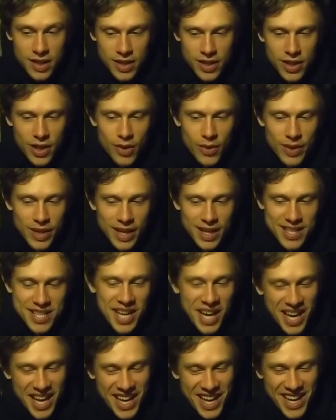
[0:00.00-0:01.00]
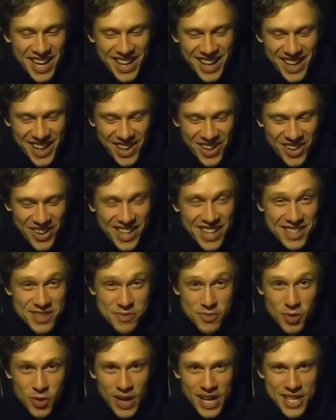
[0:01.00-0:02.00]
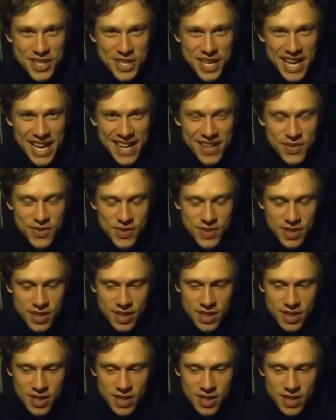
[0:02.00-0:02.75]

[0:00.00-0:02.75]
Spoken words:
Yo, we got some great jazz.